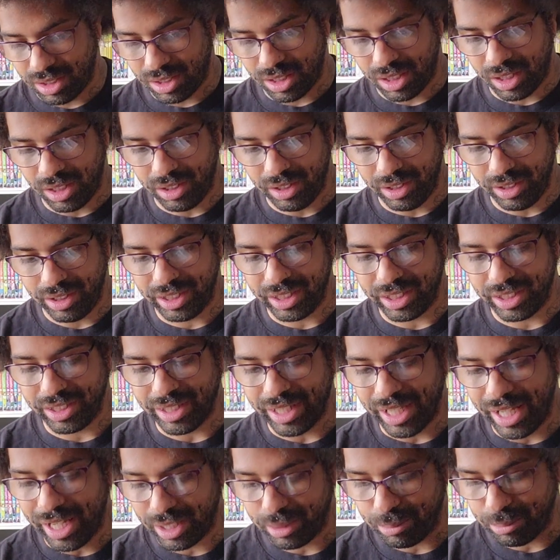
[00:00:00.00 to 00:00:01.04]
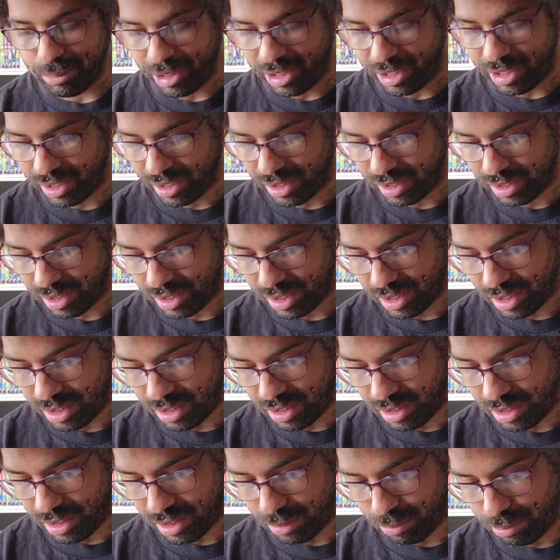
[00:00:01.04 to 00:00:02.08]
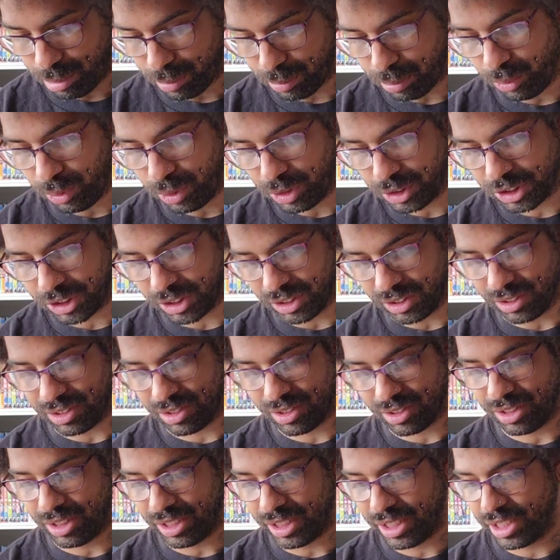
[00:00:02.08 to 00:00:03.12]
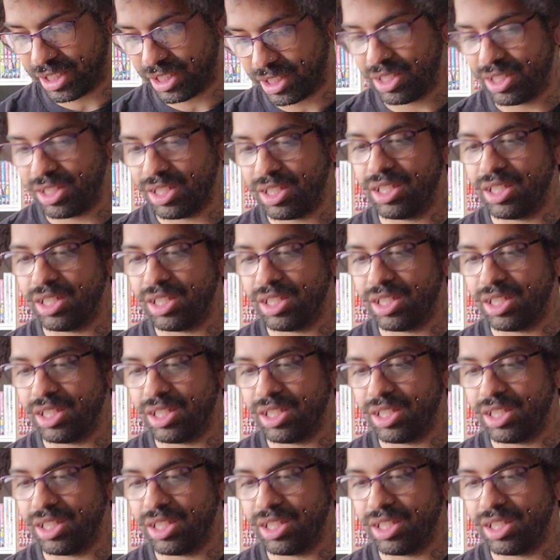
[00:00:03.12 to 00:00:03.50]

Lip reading: in the anatomy and the proportions. Like,